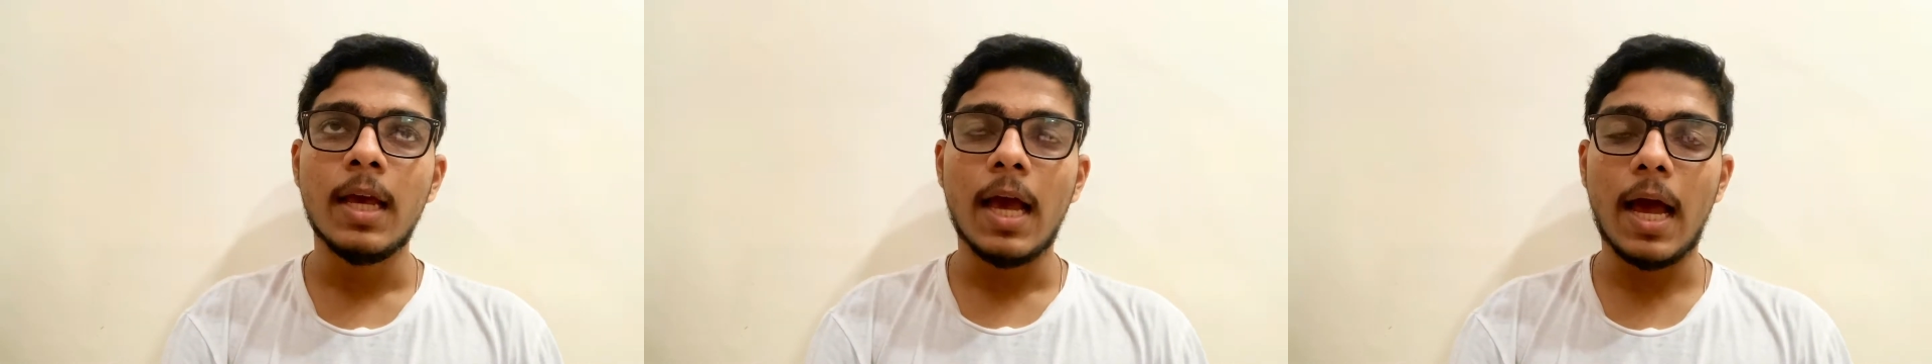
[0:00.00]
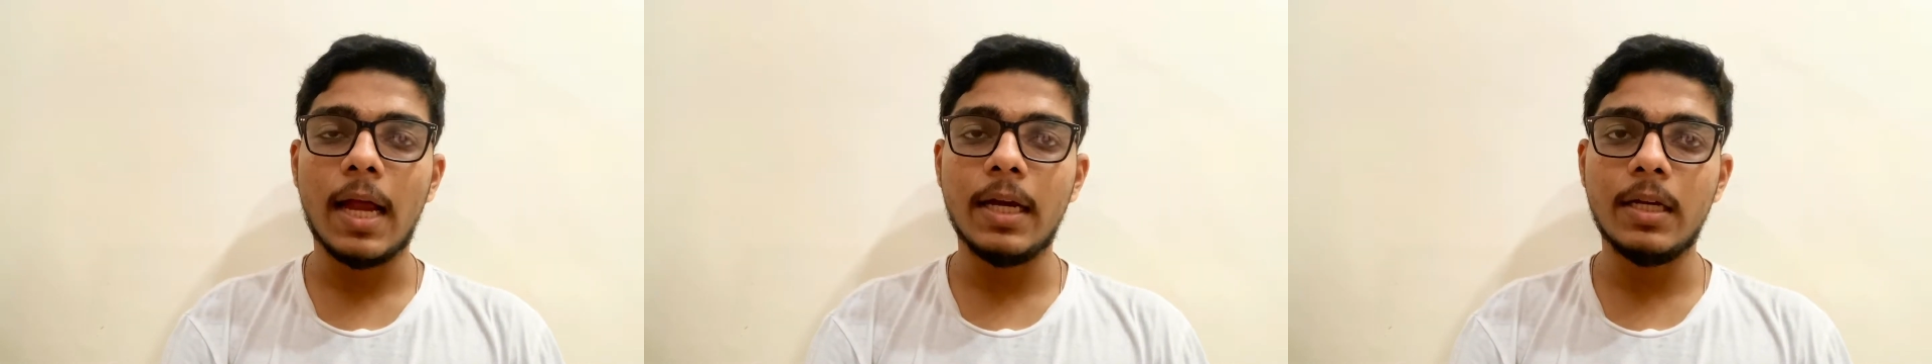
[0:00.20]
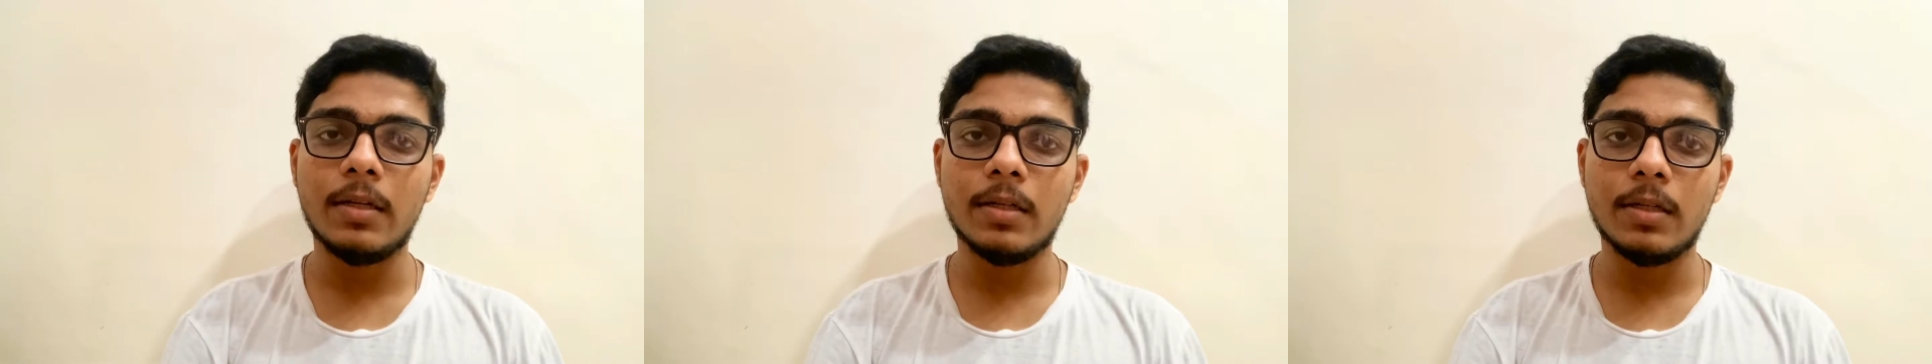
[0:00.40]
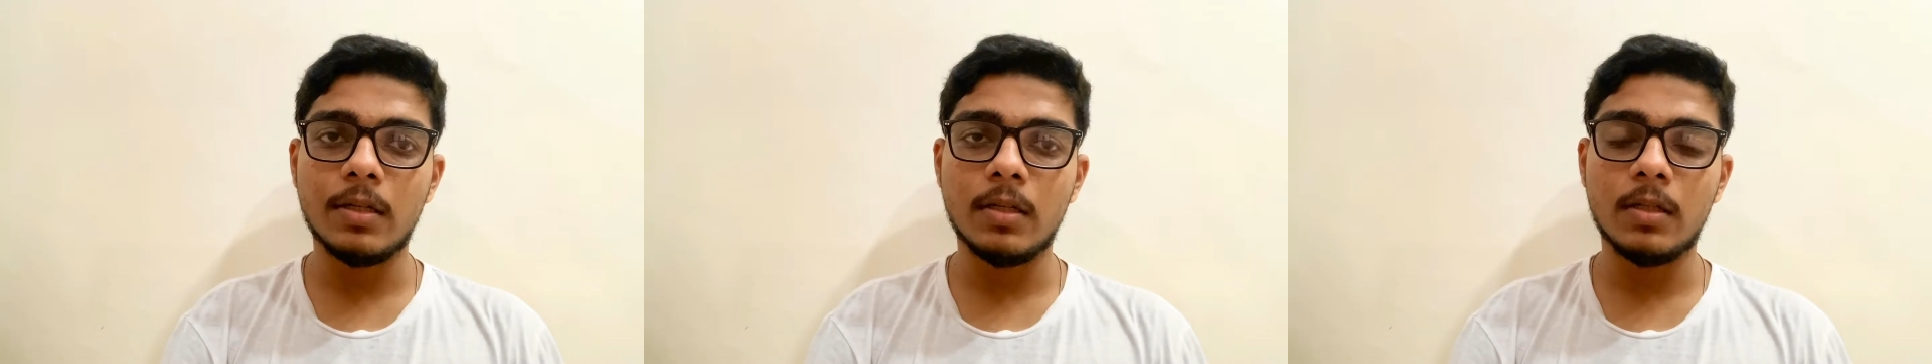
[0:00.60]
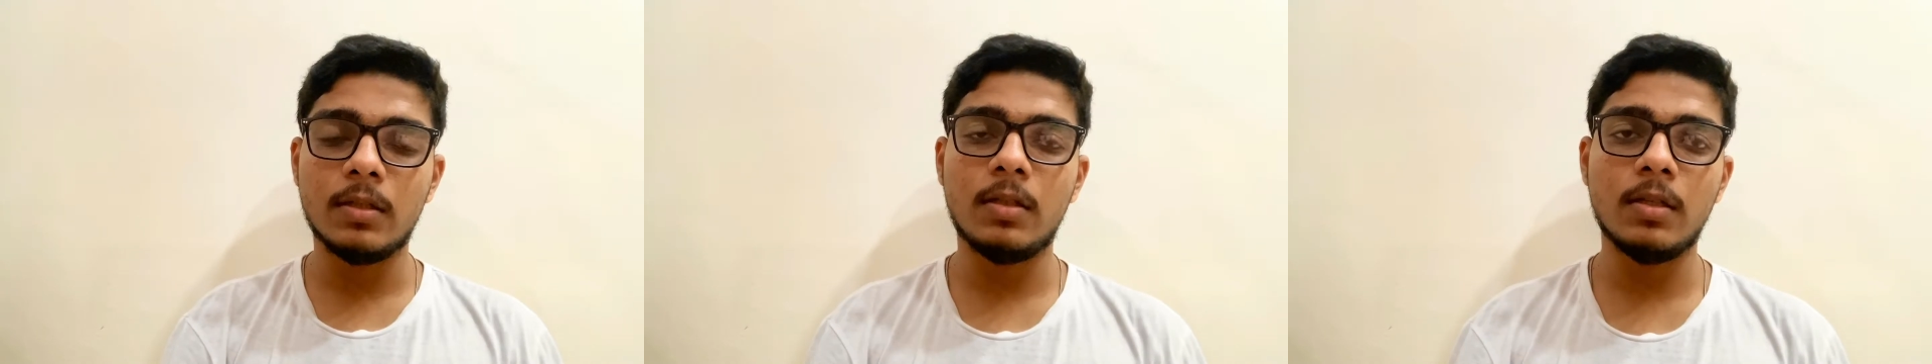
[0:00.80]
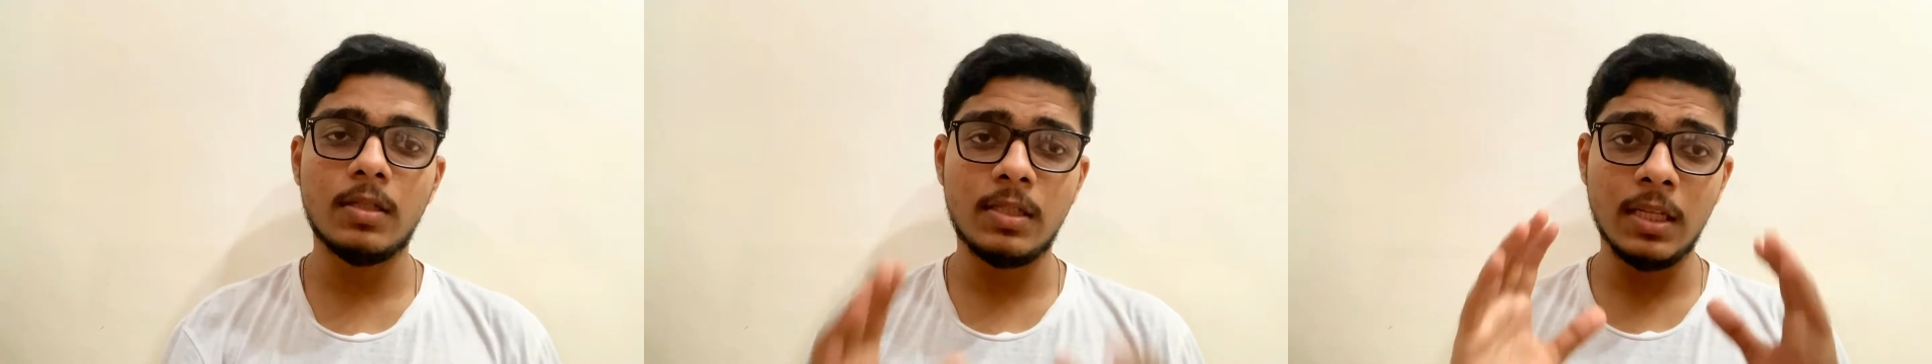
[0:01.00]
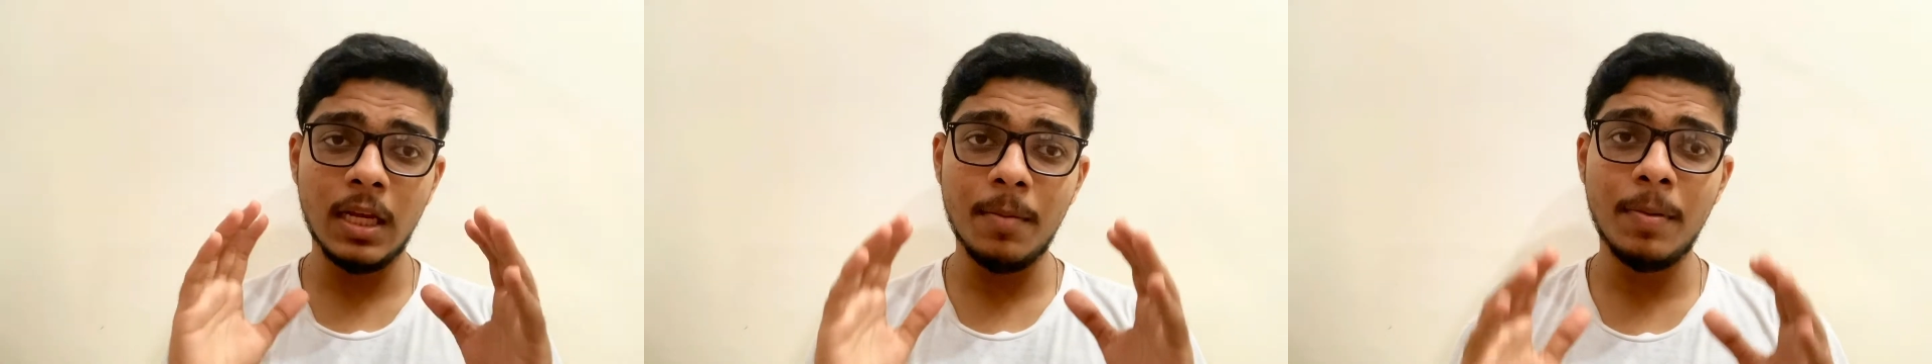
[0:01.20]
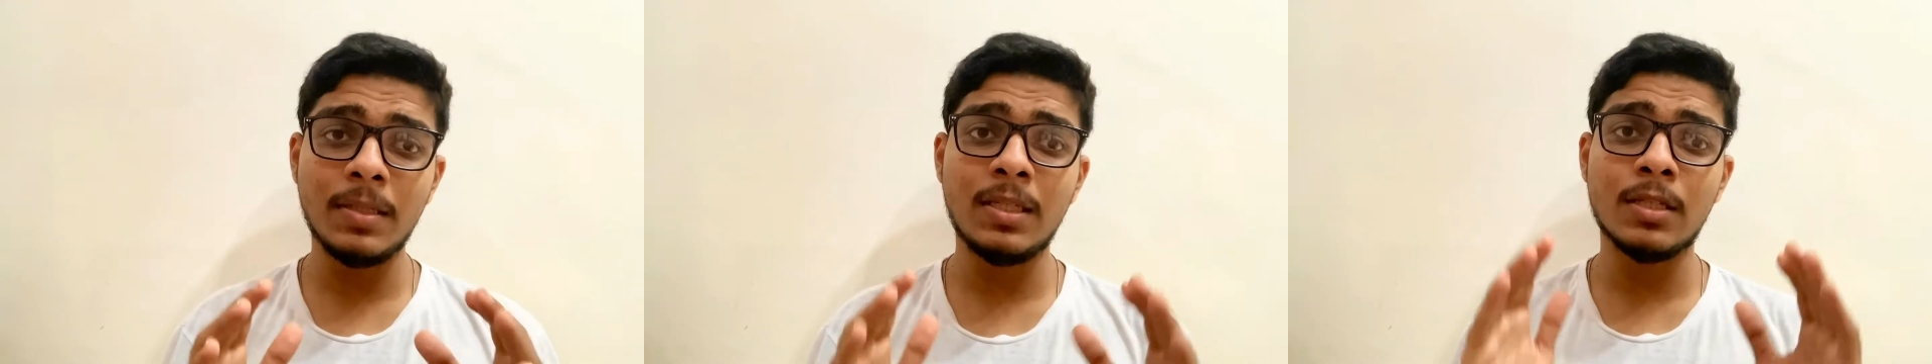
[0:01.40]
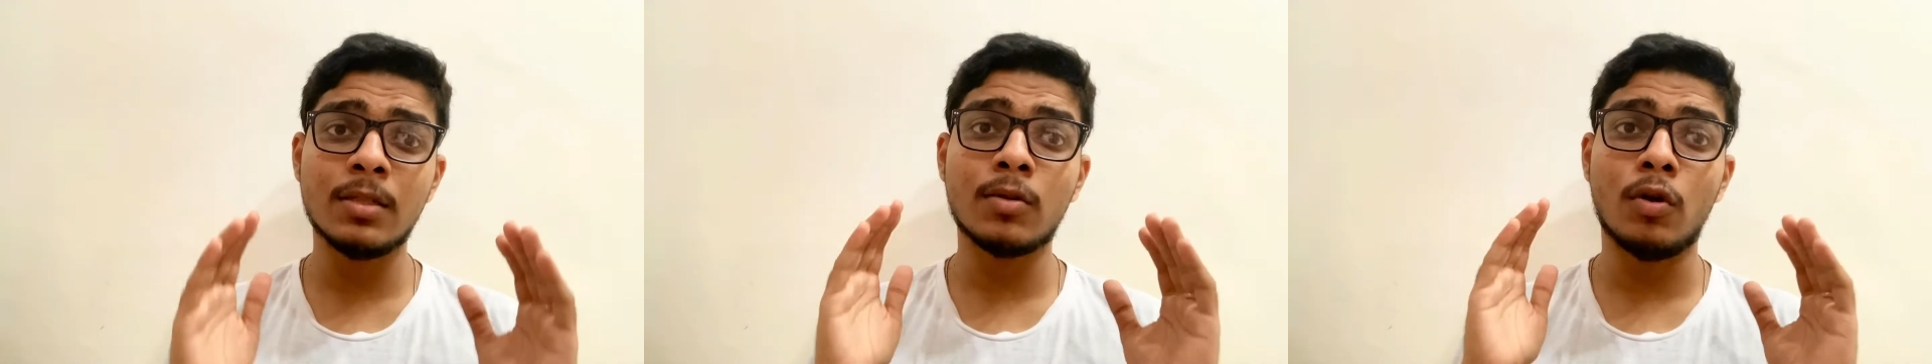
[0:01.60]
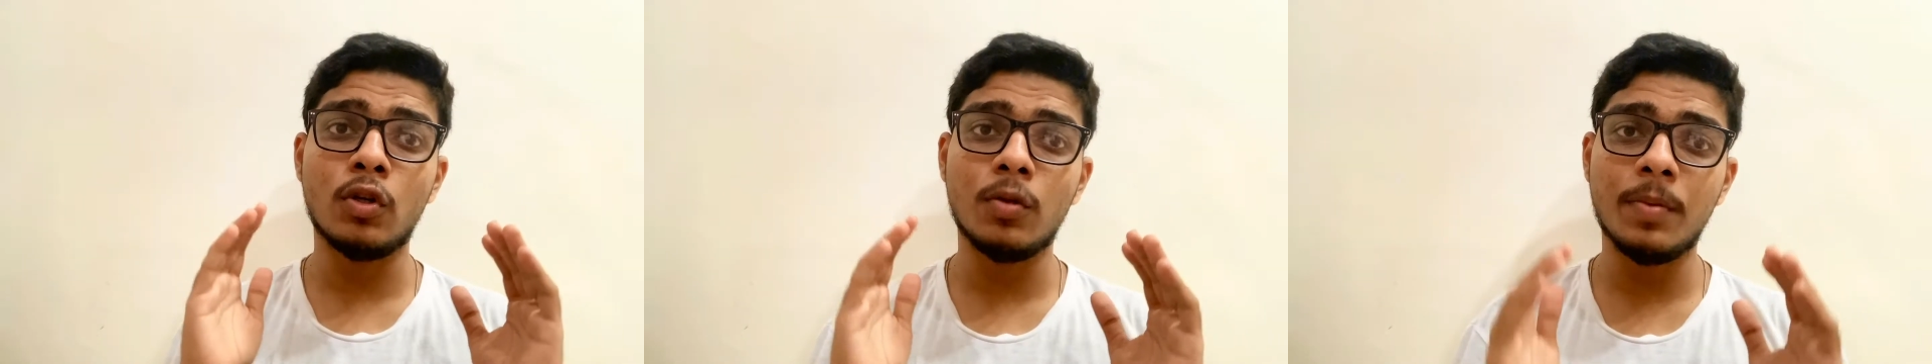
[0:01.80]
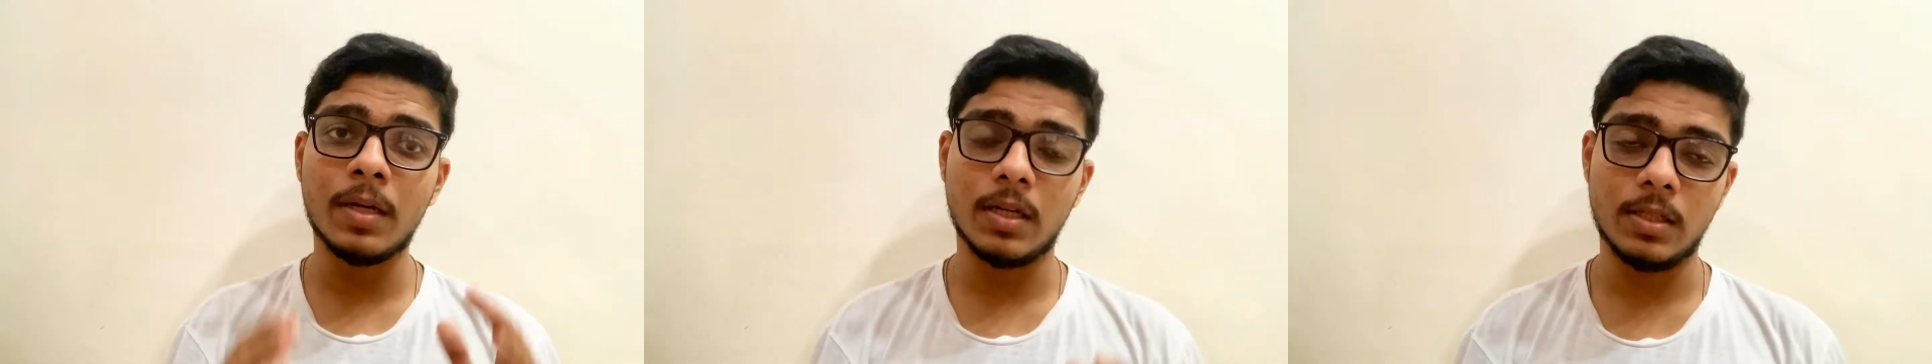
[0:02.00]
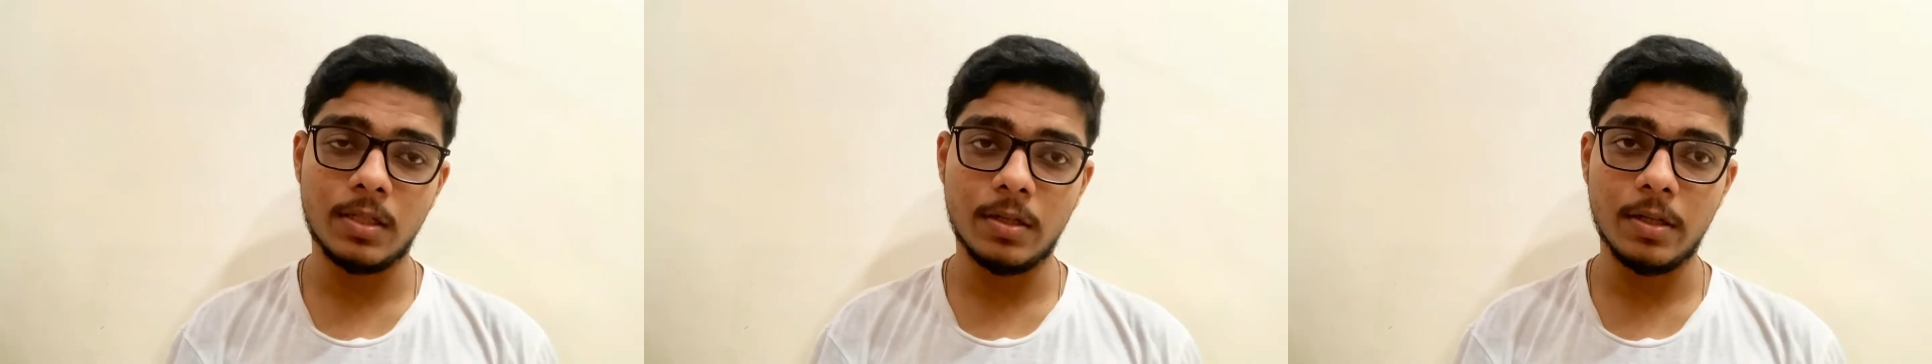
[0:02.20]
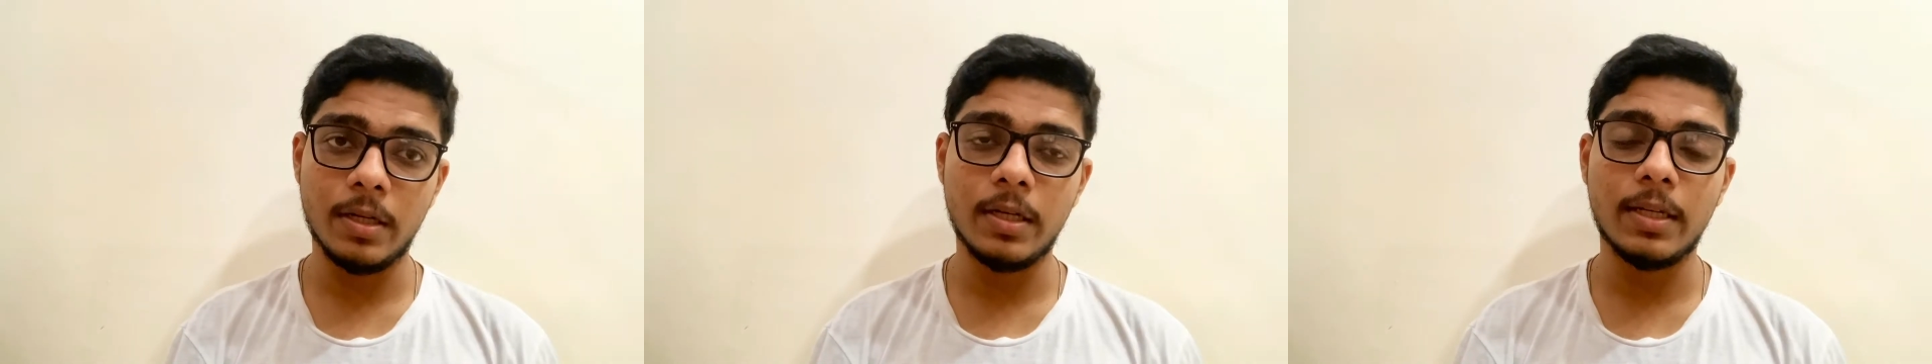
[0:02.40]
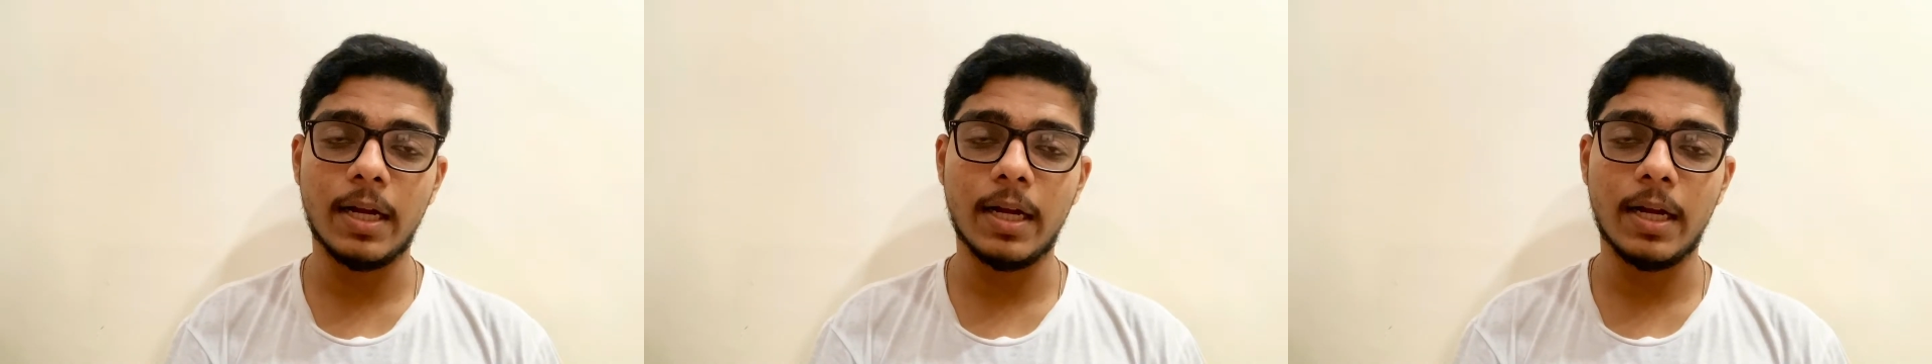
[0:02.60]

and the syllabus is going to be considered,